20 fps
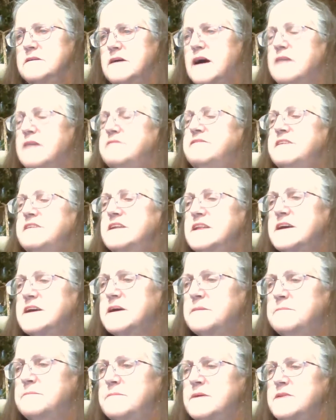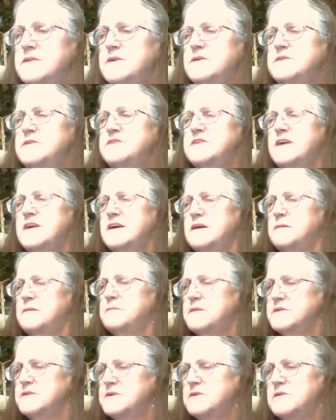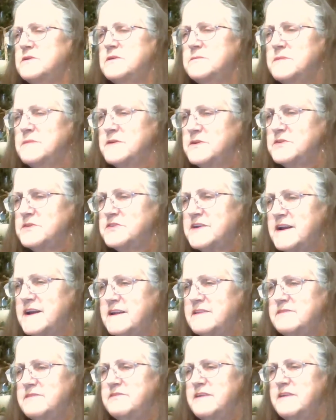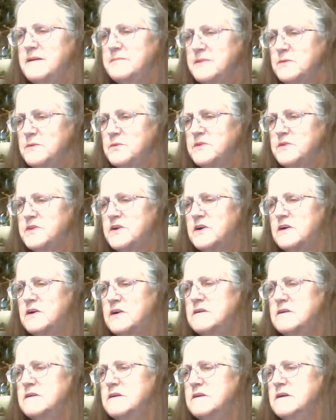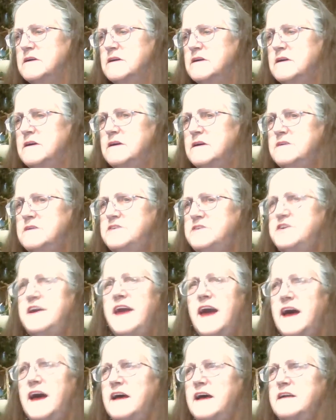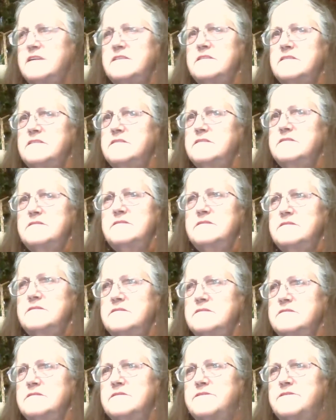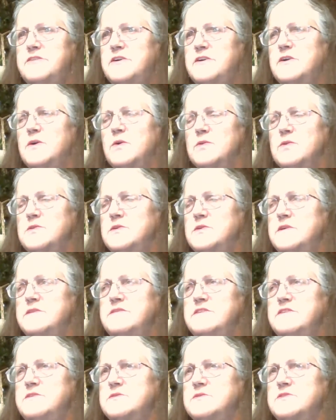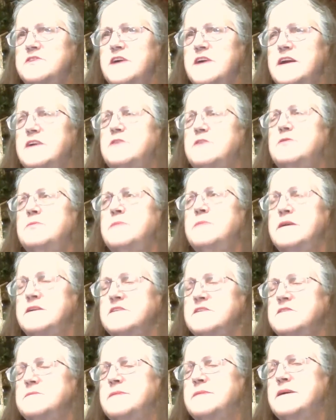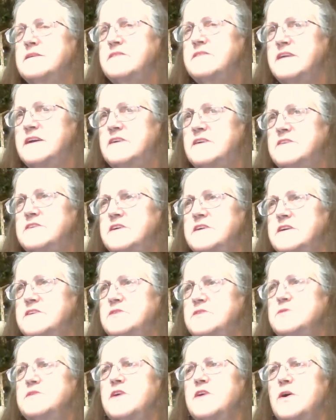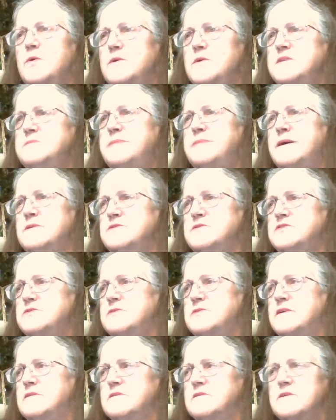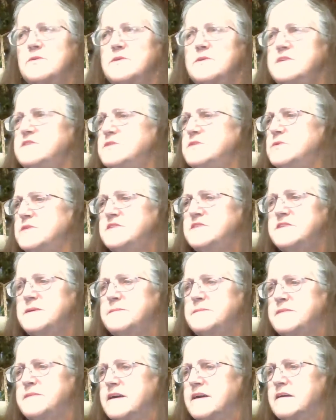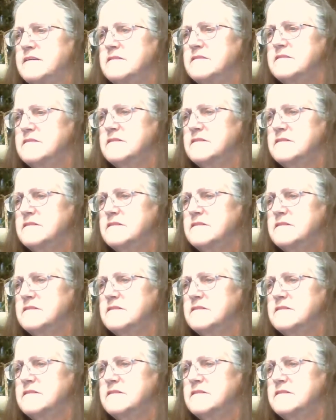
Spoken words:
I feel like a mother side of the family with her. She had, for an older individual, she had a tremendous amount of energy. She was always bouncing around, always doing something.